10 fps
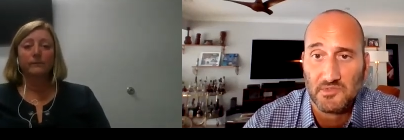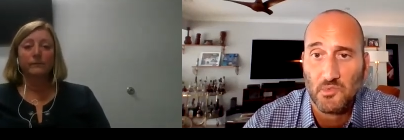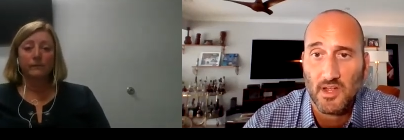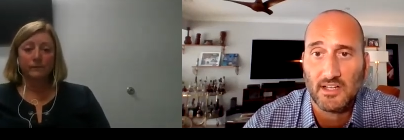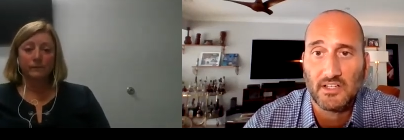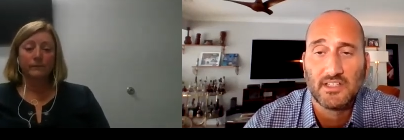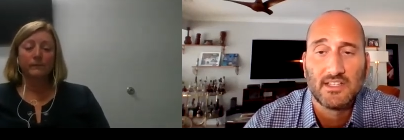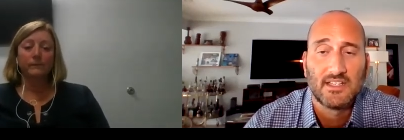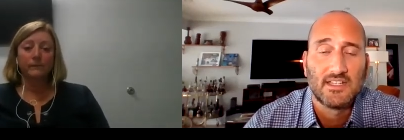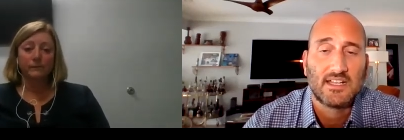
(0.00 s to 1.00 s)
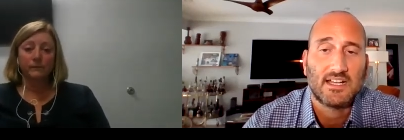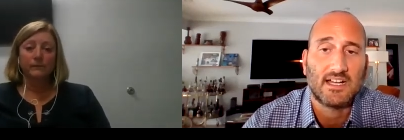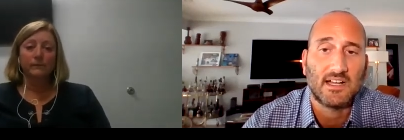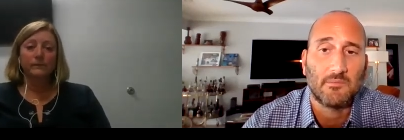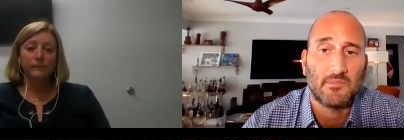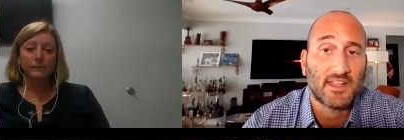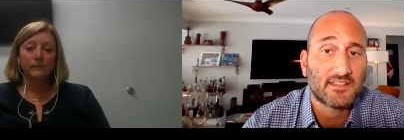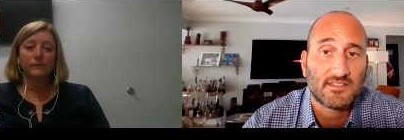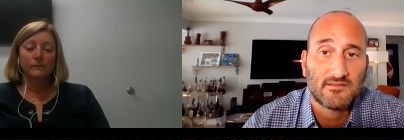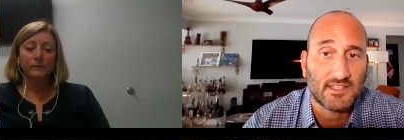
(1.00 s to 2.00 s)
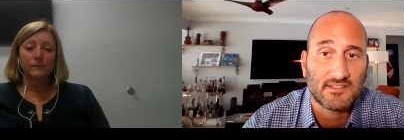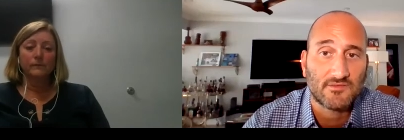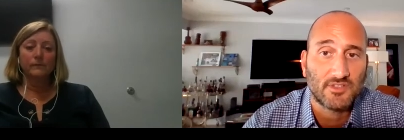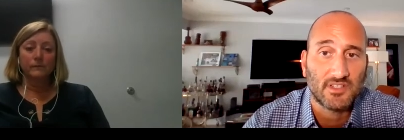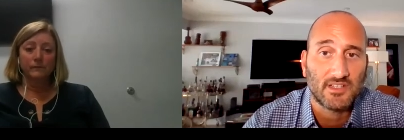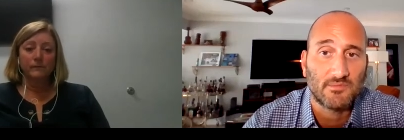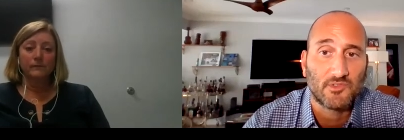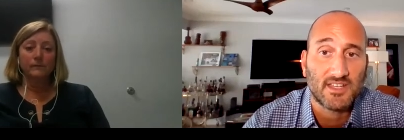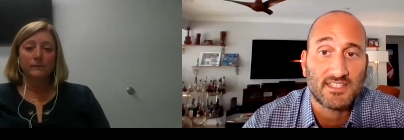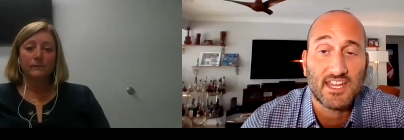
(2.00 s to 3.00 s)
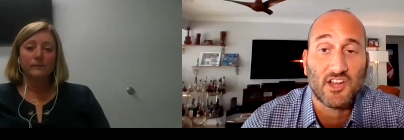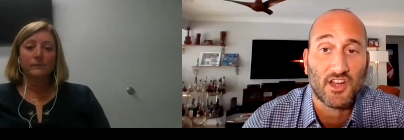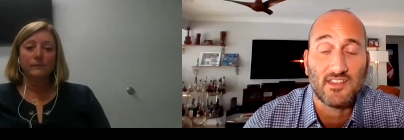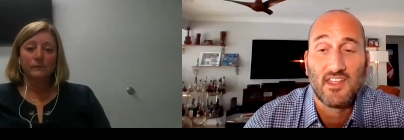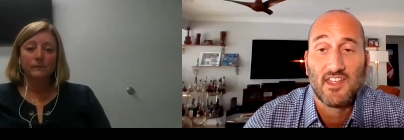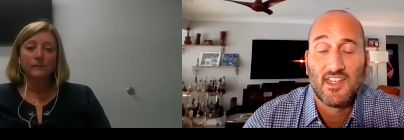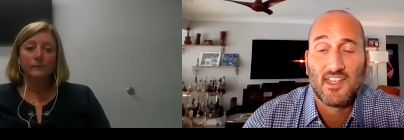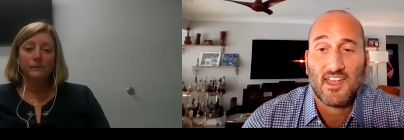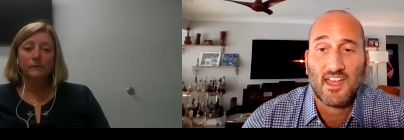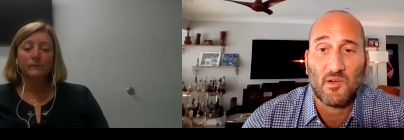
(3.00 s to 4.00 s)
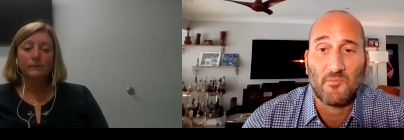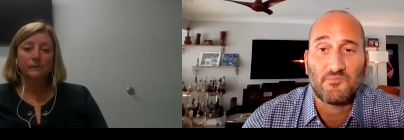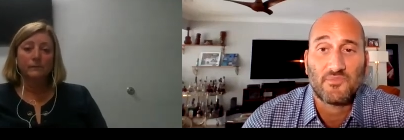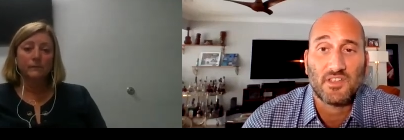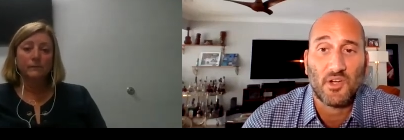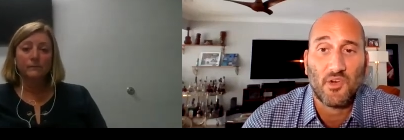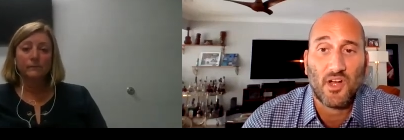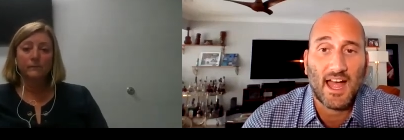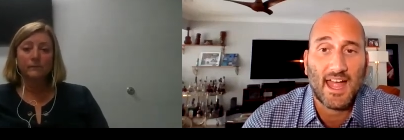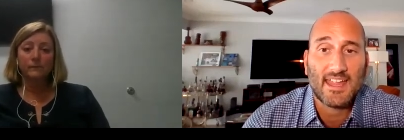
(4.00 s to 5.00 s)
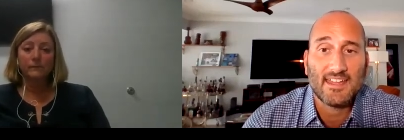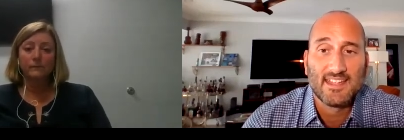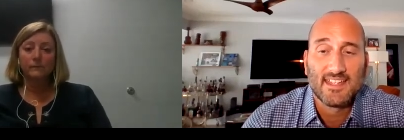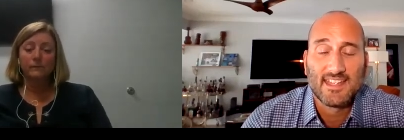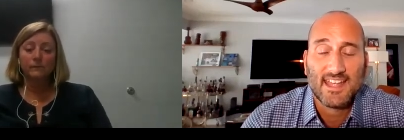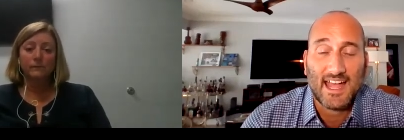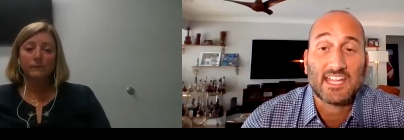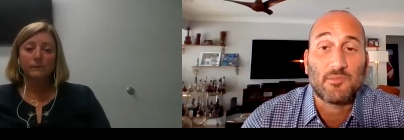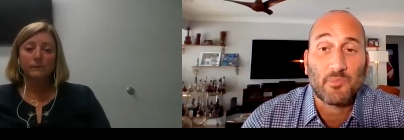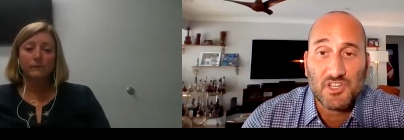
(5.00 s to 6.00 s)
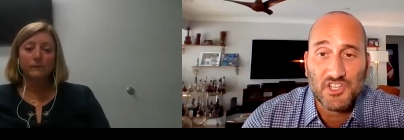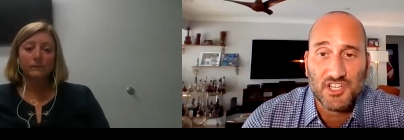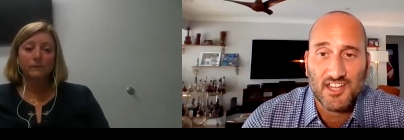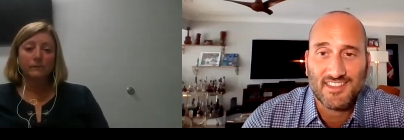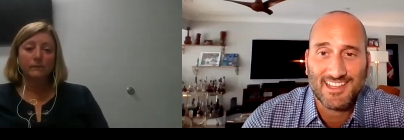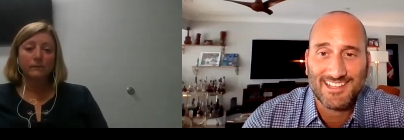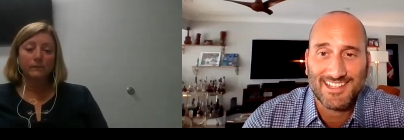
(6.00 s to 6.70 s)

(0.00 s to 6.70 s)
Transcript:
Speaker 1: as well. Um, that's that's really great to hear. And um, you know, I I can appreciate that